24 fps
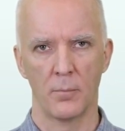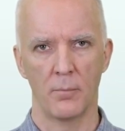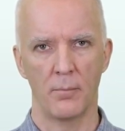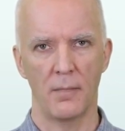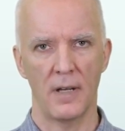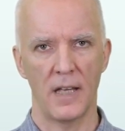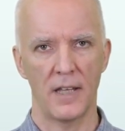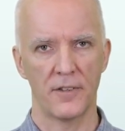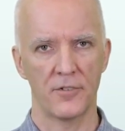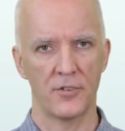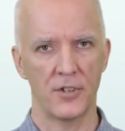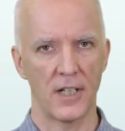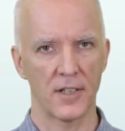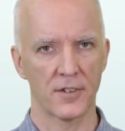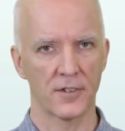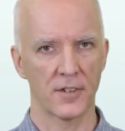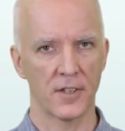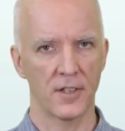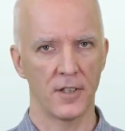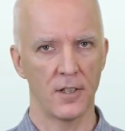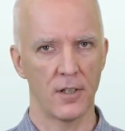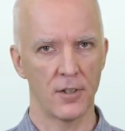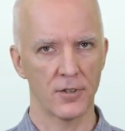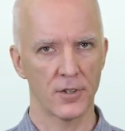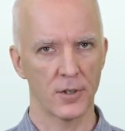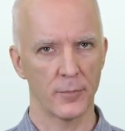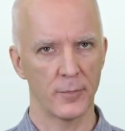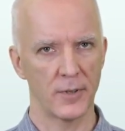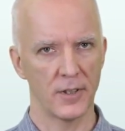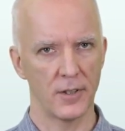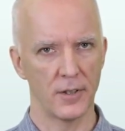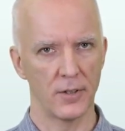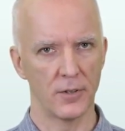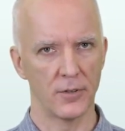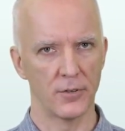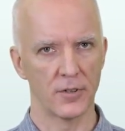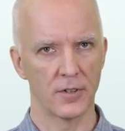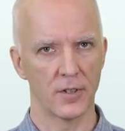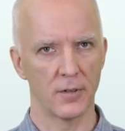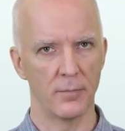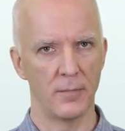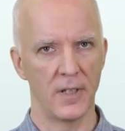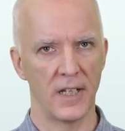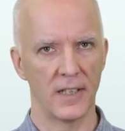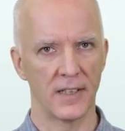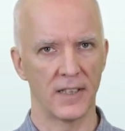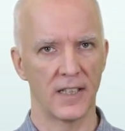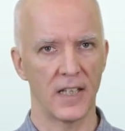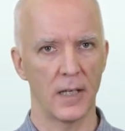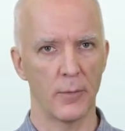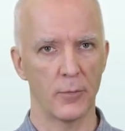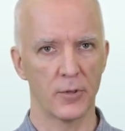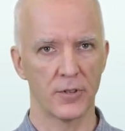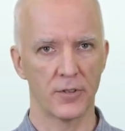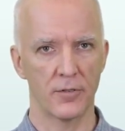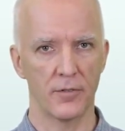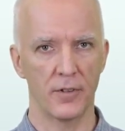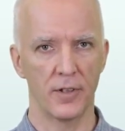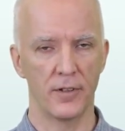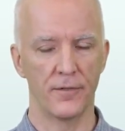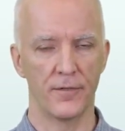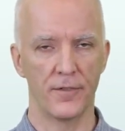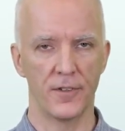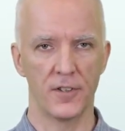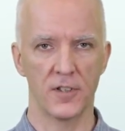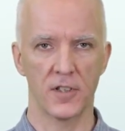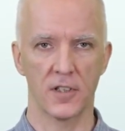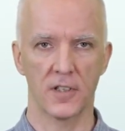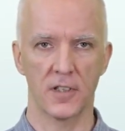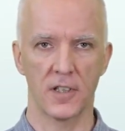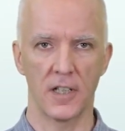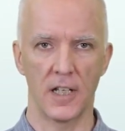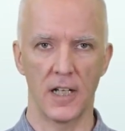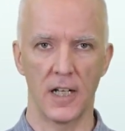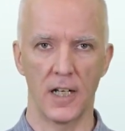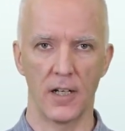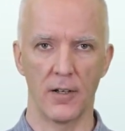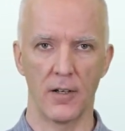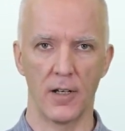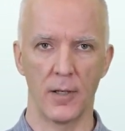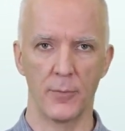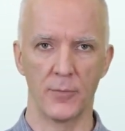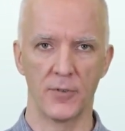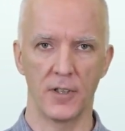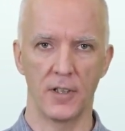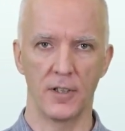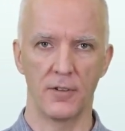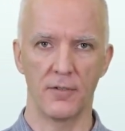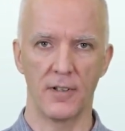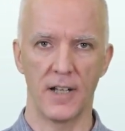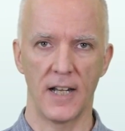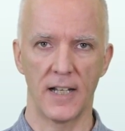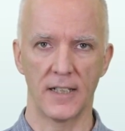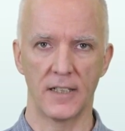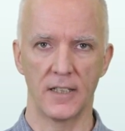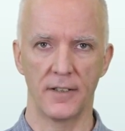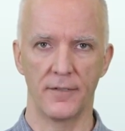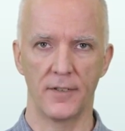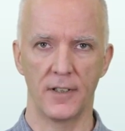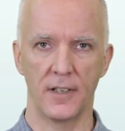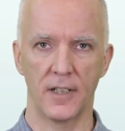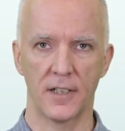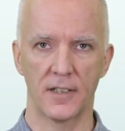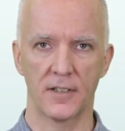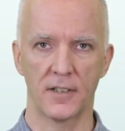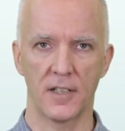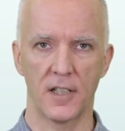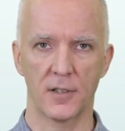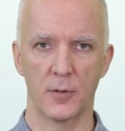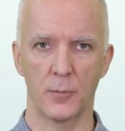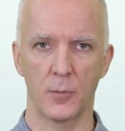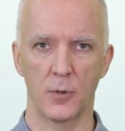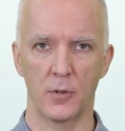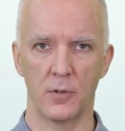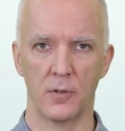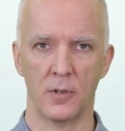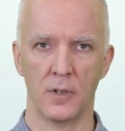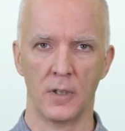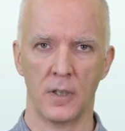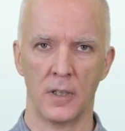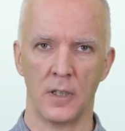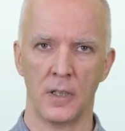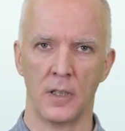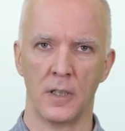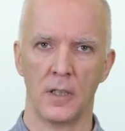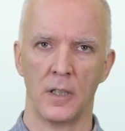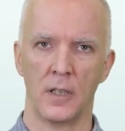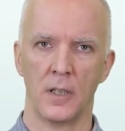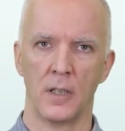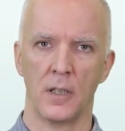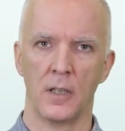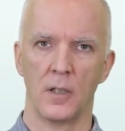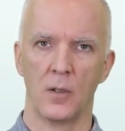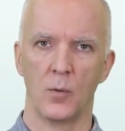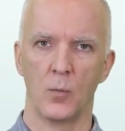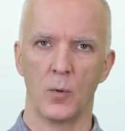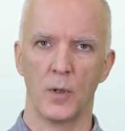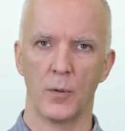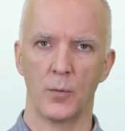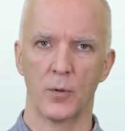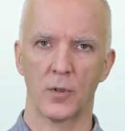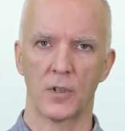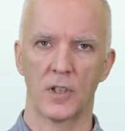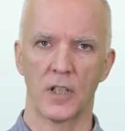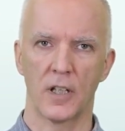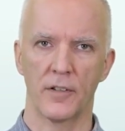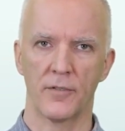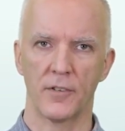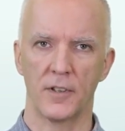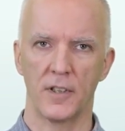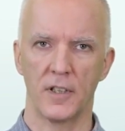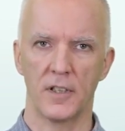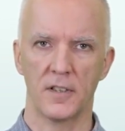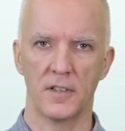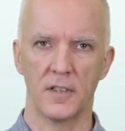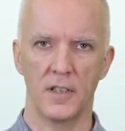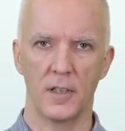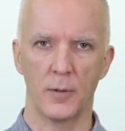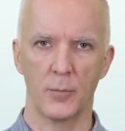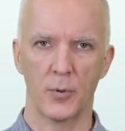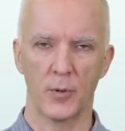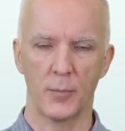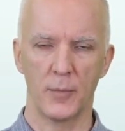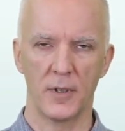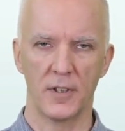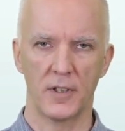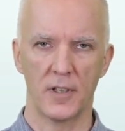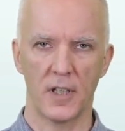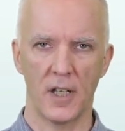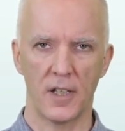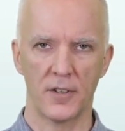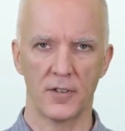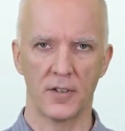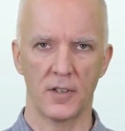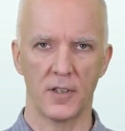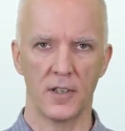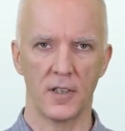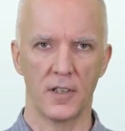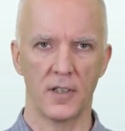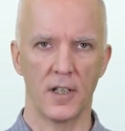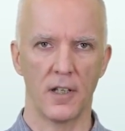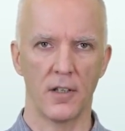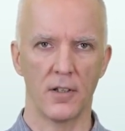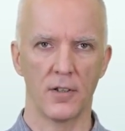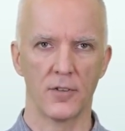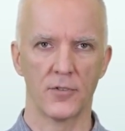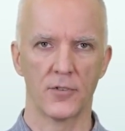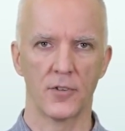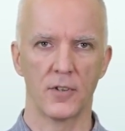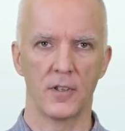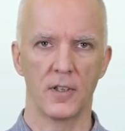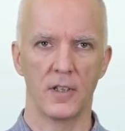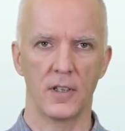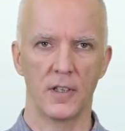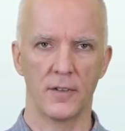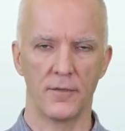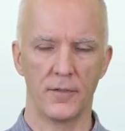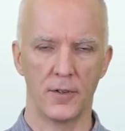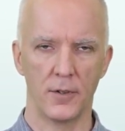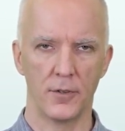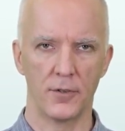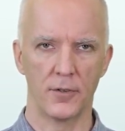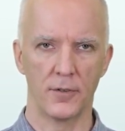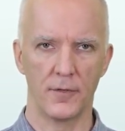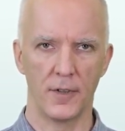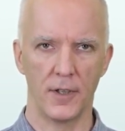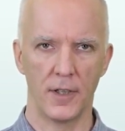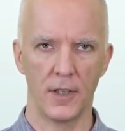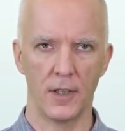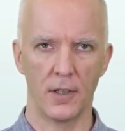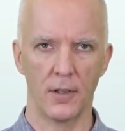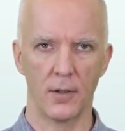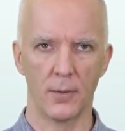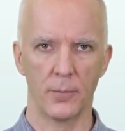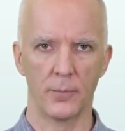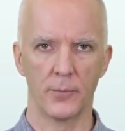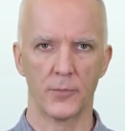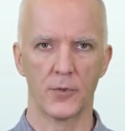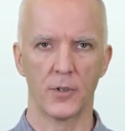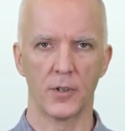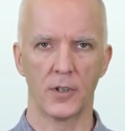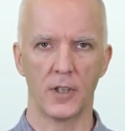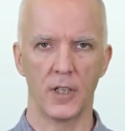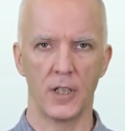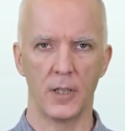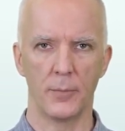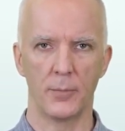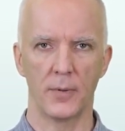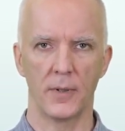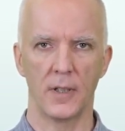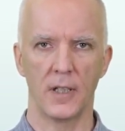MathJax can also be used to make chemistry and physics diagrams interactive and accessible. We will cover these implementation details in a future video, so keep